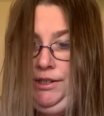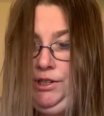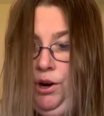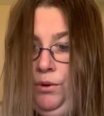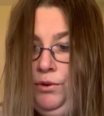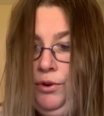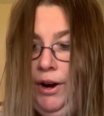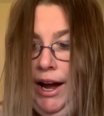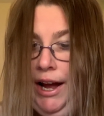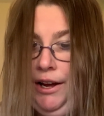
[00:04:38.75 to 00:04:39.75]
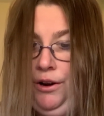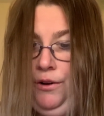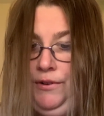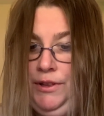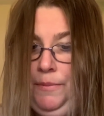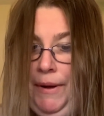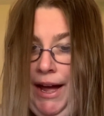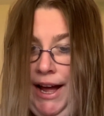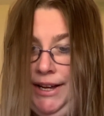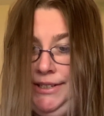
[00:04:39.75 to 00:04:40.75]
Don't cry over the
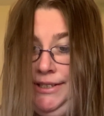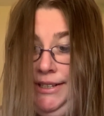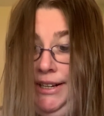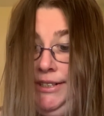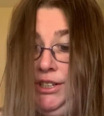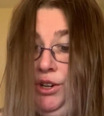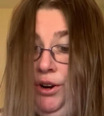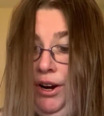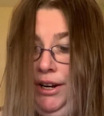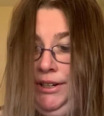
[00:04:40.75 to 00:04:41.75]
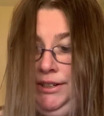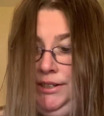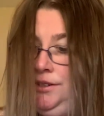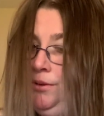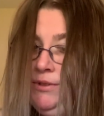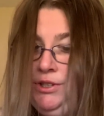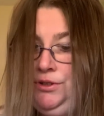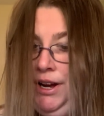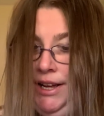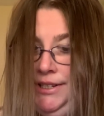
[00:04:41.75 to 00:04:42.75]
past. It's gone. Don't
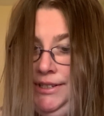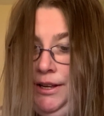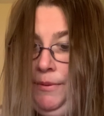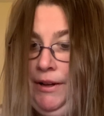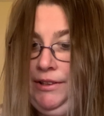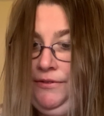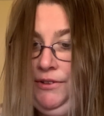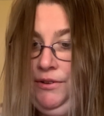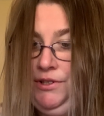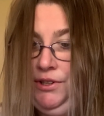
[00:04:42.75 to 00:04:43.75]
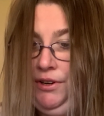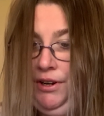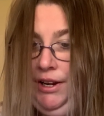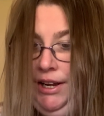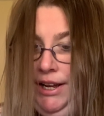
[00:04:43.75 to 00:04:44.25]
stress about the future.